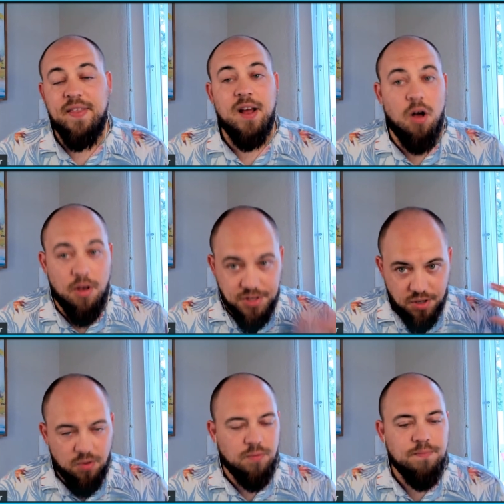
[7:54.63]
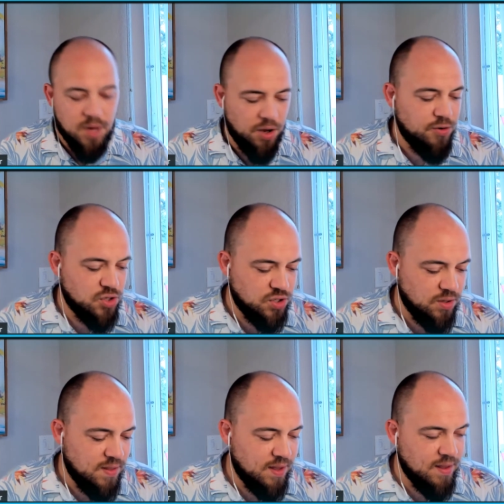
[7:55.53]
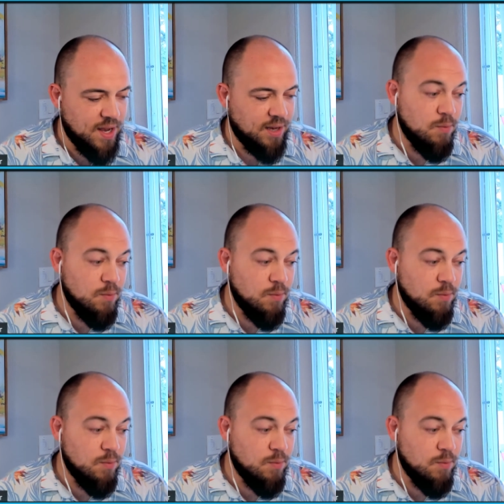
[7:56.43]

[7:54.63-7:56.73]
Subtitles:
And then they also understood that,